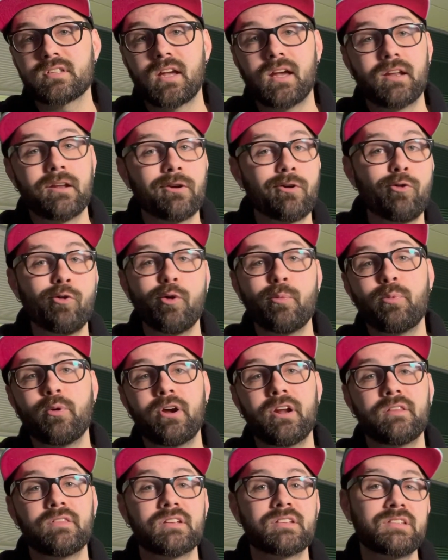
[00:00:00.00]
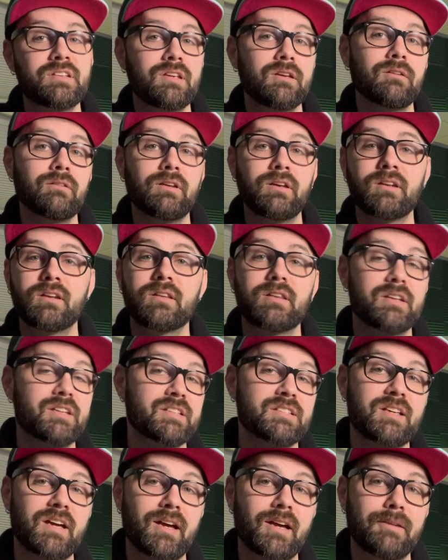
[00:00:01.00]
and incorporating the teal into the
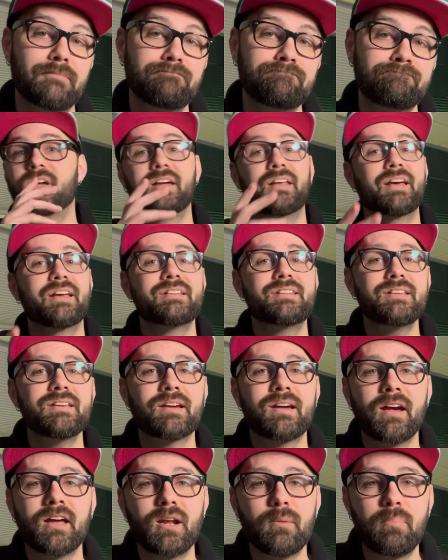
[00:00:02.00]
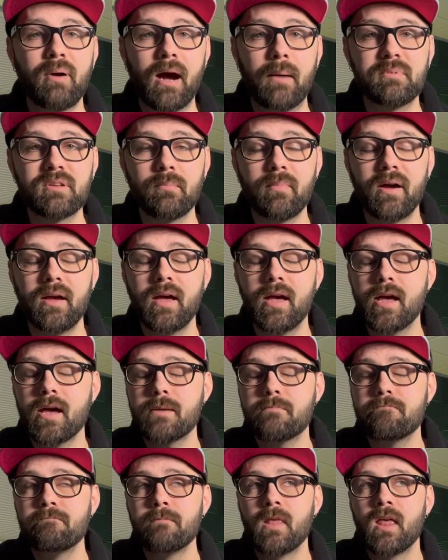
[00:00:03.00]
design, an idea kind of popped in my
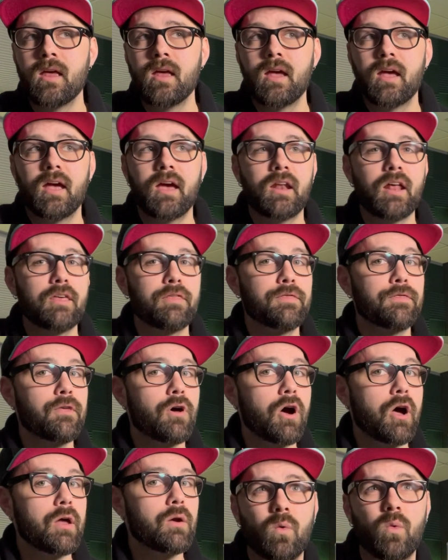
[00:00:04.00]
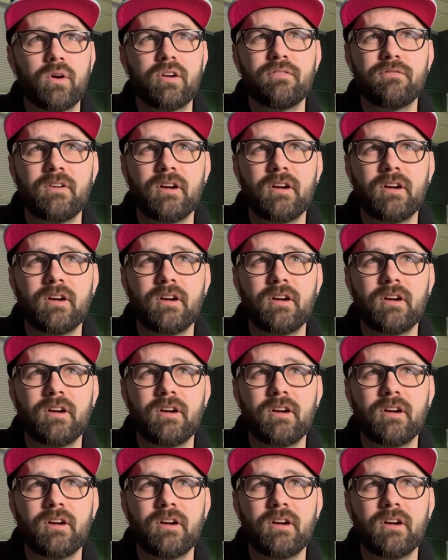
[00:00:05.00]
head, and I thought, what if I